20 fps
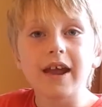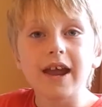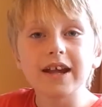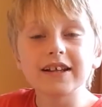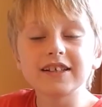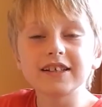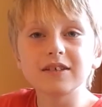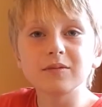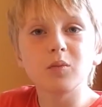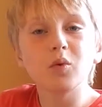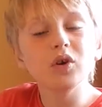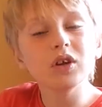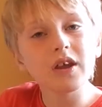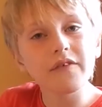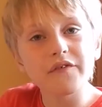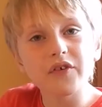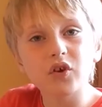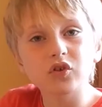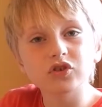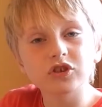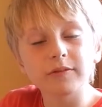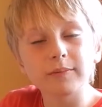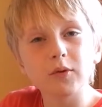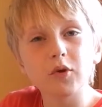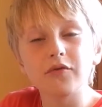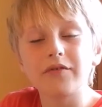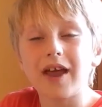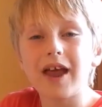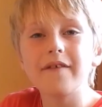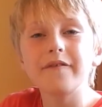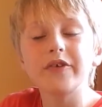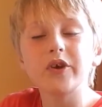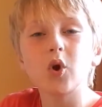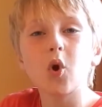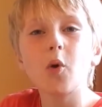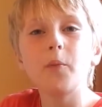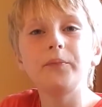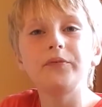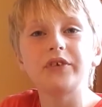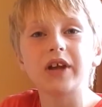It is more difficult to move heavy
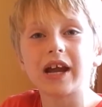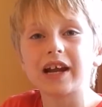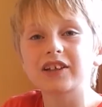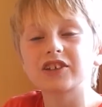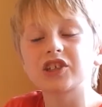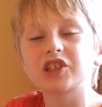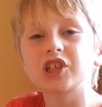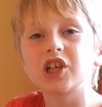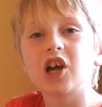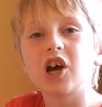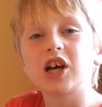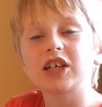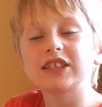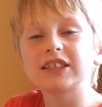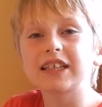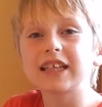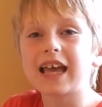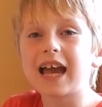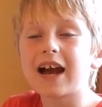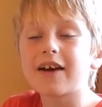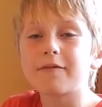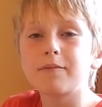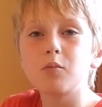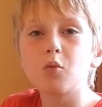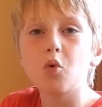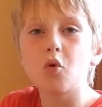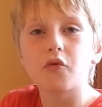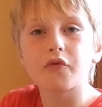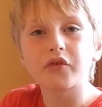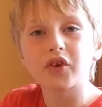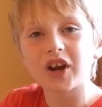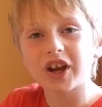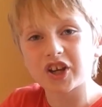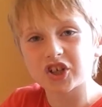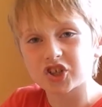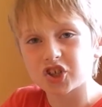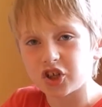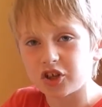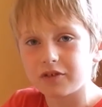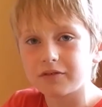objects as they have more
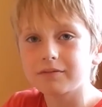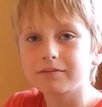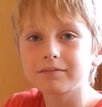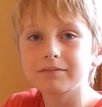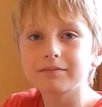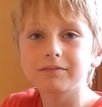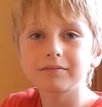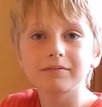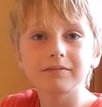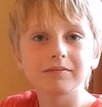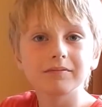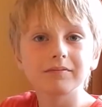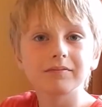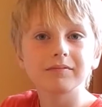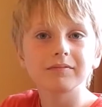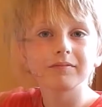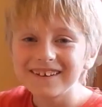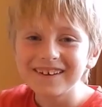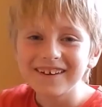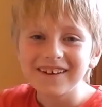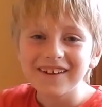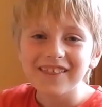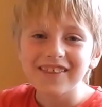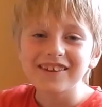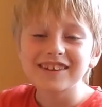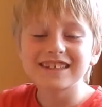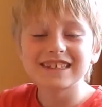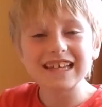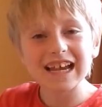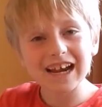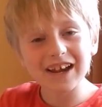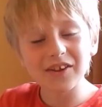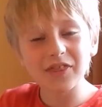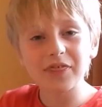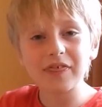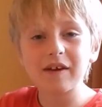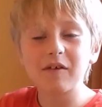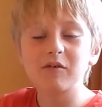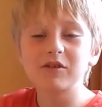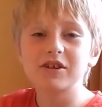friction. The second
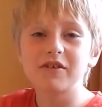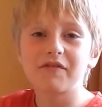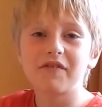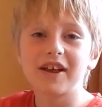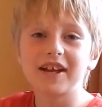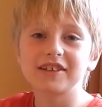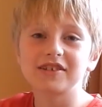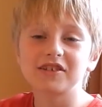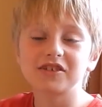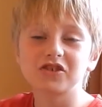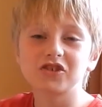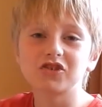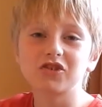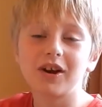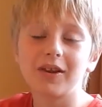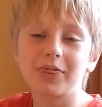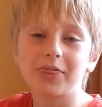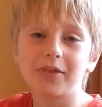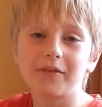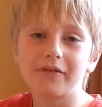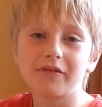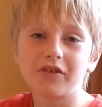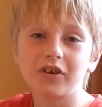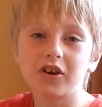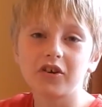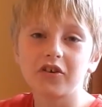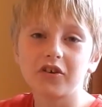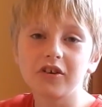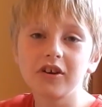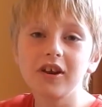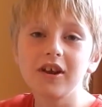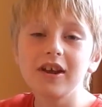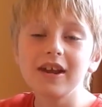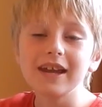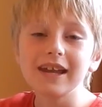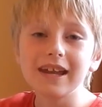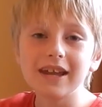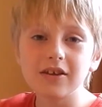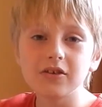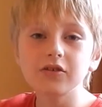thing which affects the strength of friction
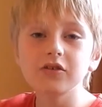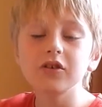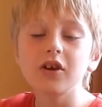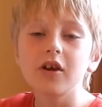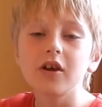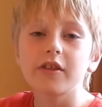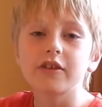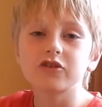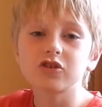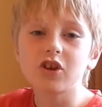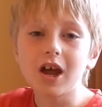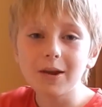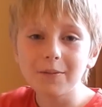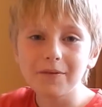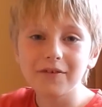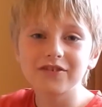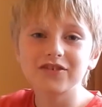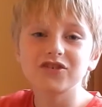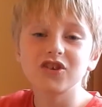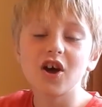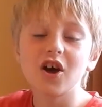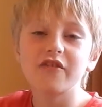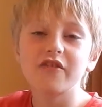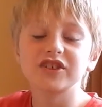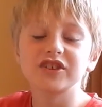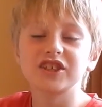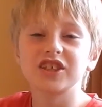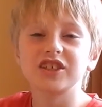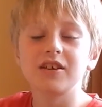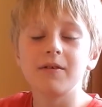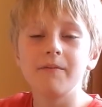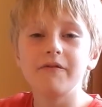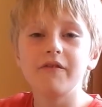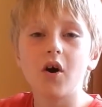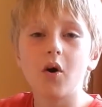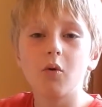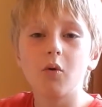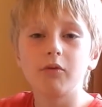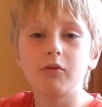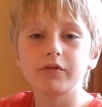is the type of surfaces
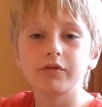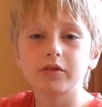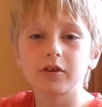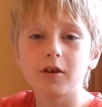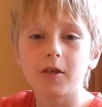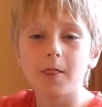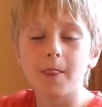involved.